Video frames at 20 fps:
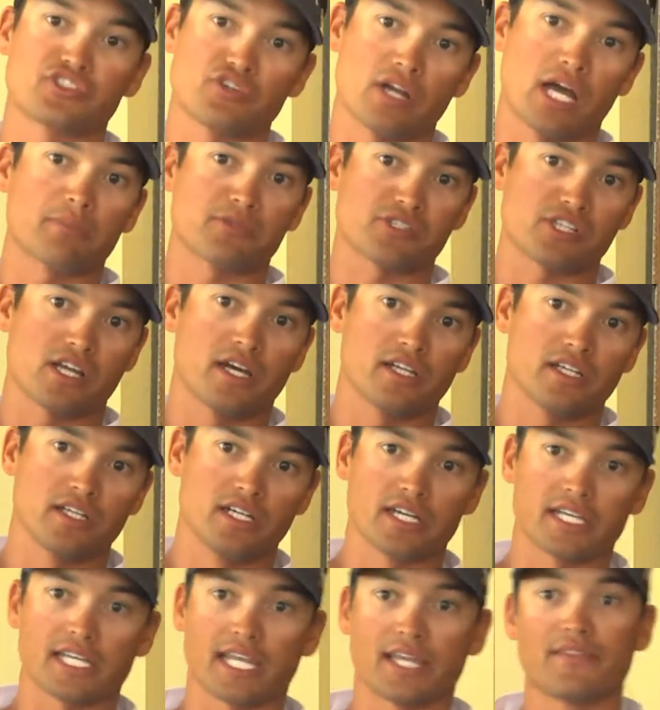drop shot
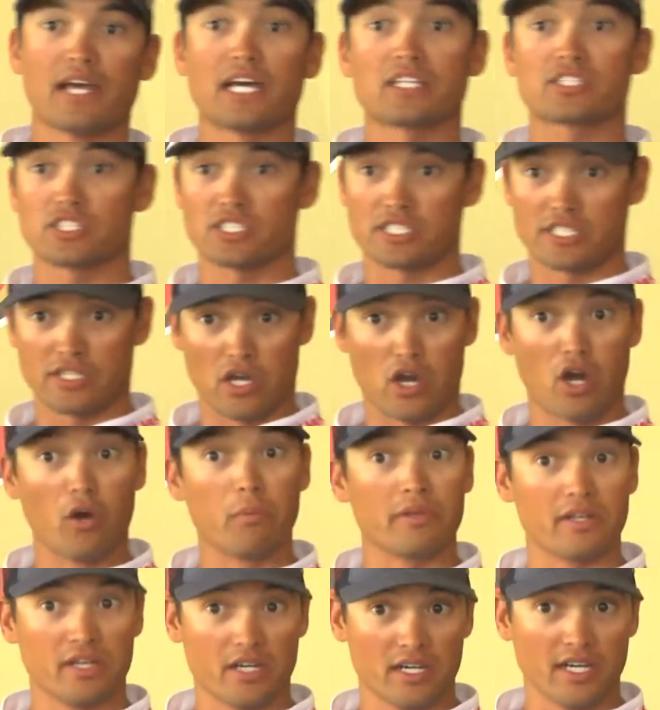hook, and that's just an
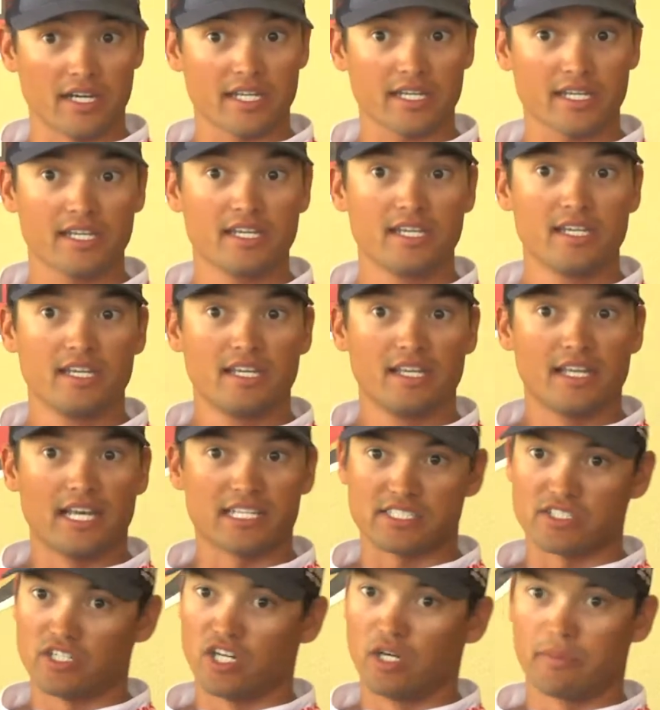open hook.
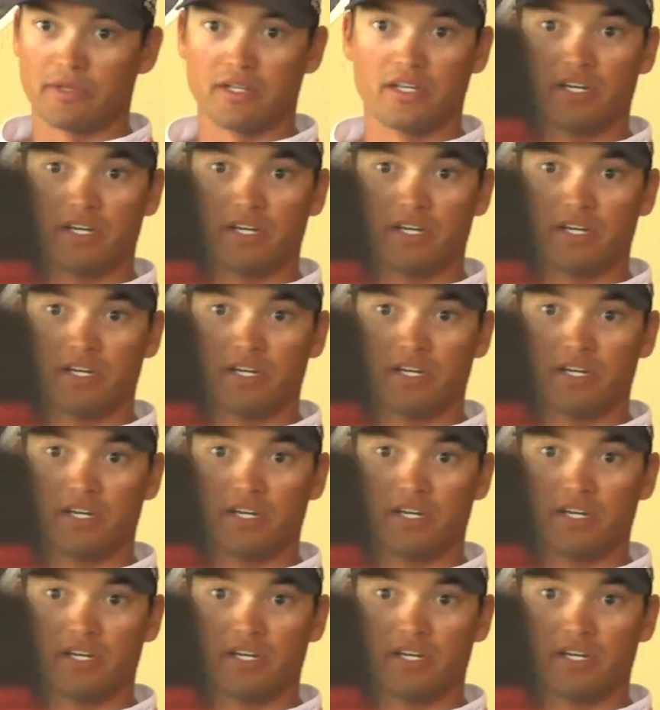That's an open